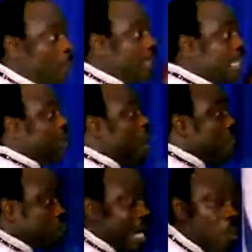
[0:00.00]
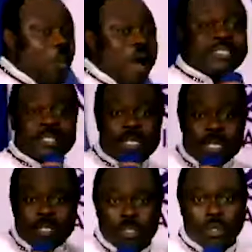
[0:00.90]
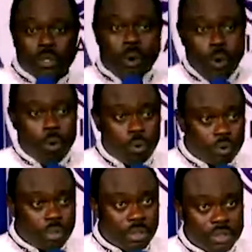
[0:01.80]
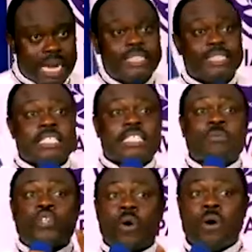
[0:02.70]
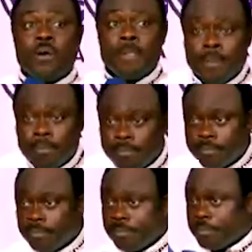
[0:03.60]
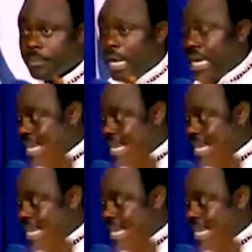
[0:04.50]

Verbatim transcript: the love shall wax cold. That is the scripture. And that